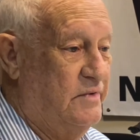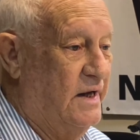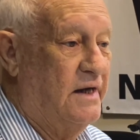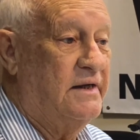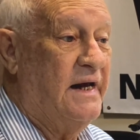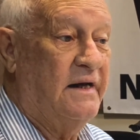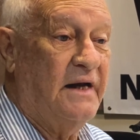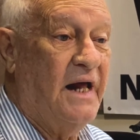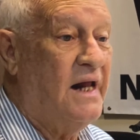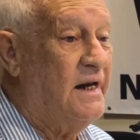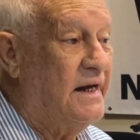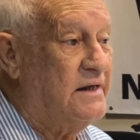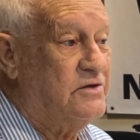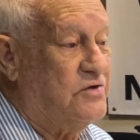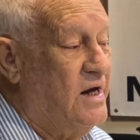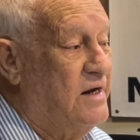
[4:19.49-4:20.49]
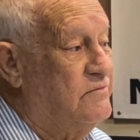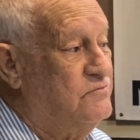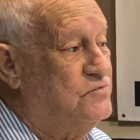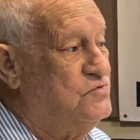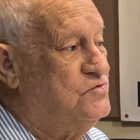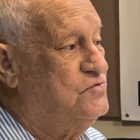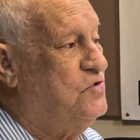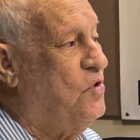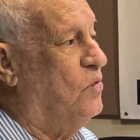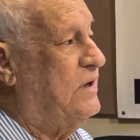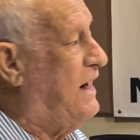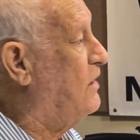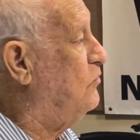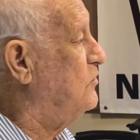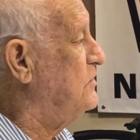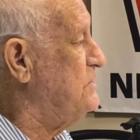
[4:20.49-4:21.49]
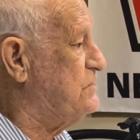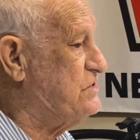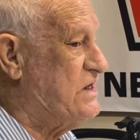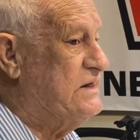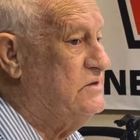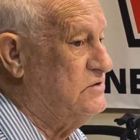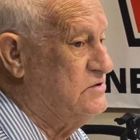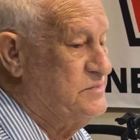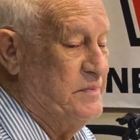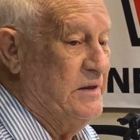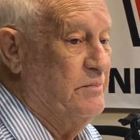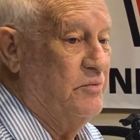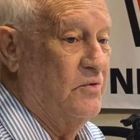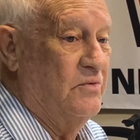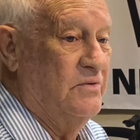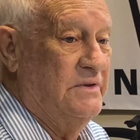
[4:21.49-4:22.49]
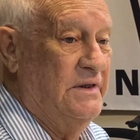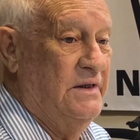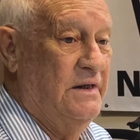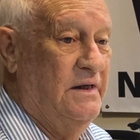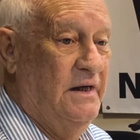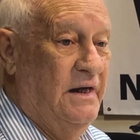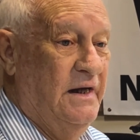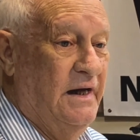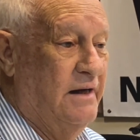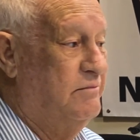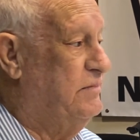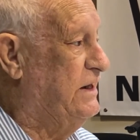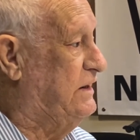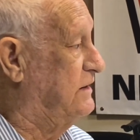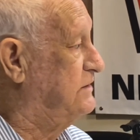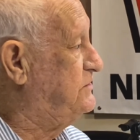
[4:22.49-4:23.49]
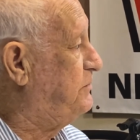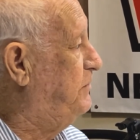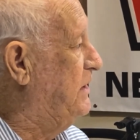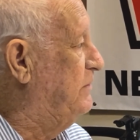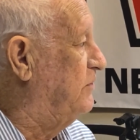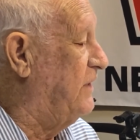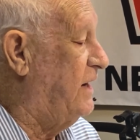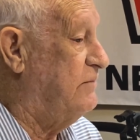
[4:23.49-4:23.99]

And I liked going out with the salespeople and meeting people.